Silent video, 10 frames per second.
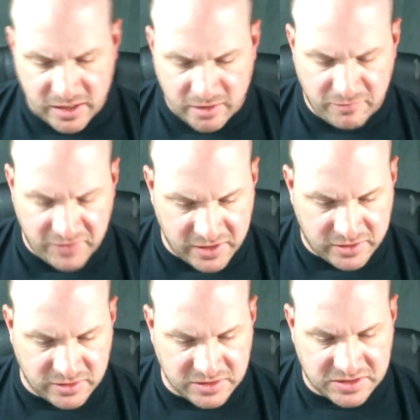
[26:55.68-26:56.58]

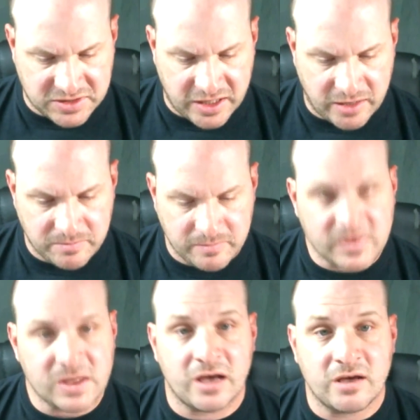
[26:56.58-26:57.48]
Vehicle is the same.
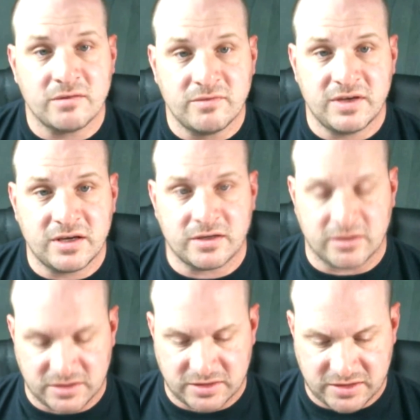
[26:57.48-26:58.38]
Okay,
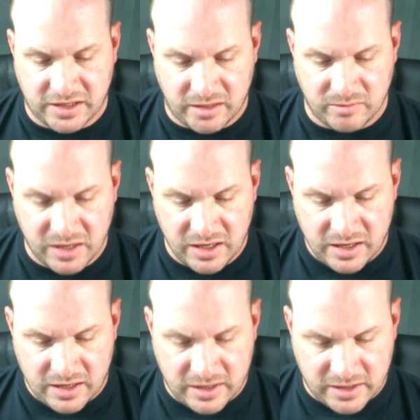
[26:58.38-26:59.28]
vehicle is the same.
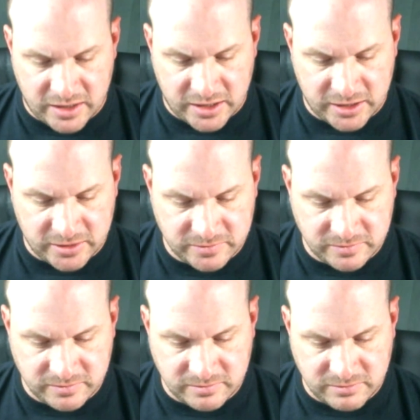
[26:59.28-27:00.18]

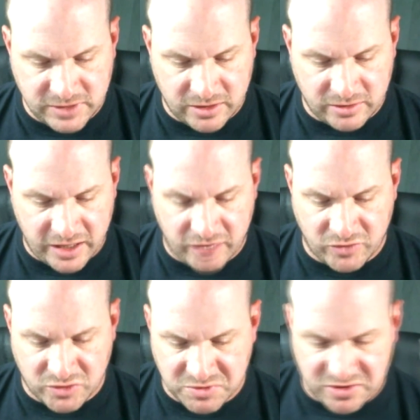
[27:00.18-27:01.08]
They have
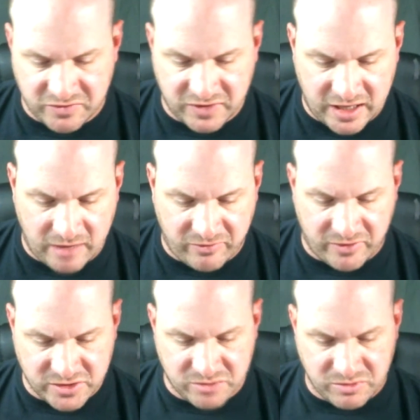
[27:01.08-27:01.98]
no specific game
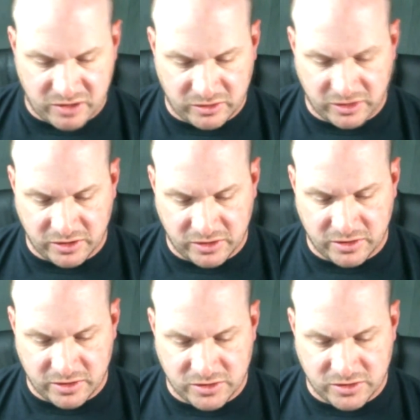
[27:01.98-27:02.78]
function beyond looking good,